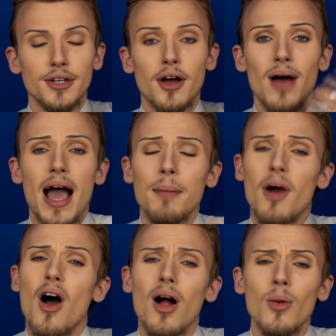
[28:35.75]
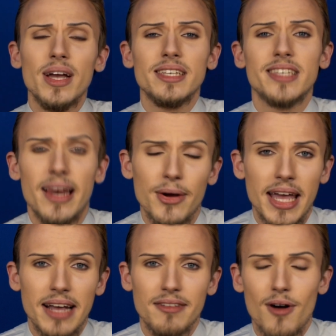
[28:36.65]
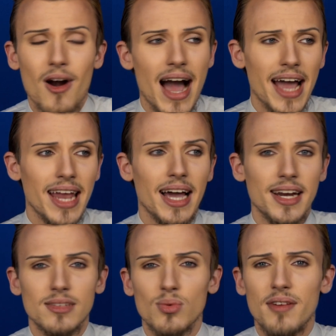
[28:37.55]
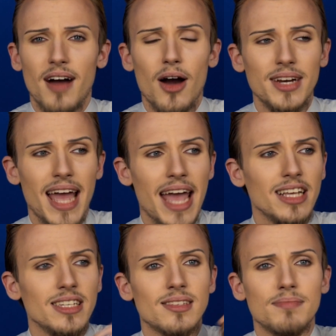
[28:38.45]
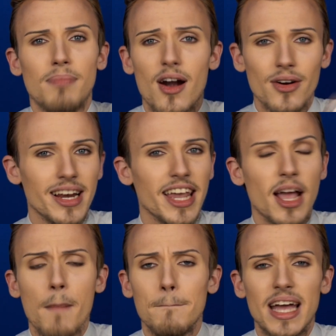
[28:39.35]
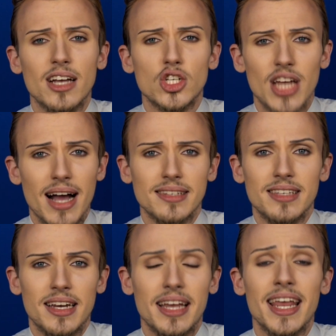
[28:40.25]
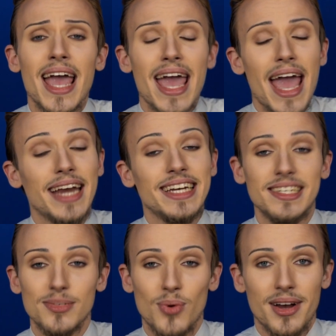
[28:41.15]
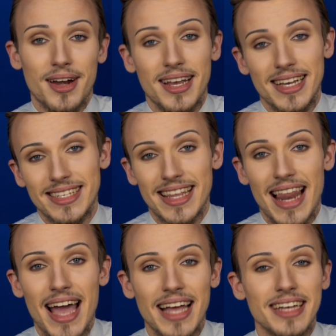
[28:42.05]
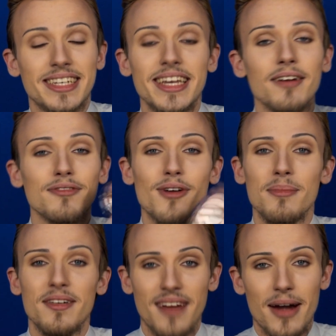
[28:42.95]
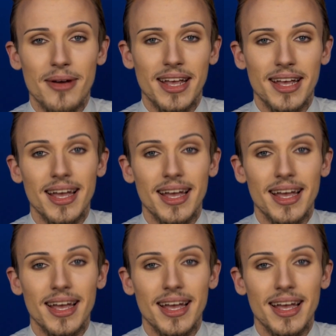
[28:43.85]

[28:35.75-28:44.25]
You know, I'm always looking for highlighters without any sparkling big chunks in it, and this one is like a tear from a fairy.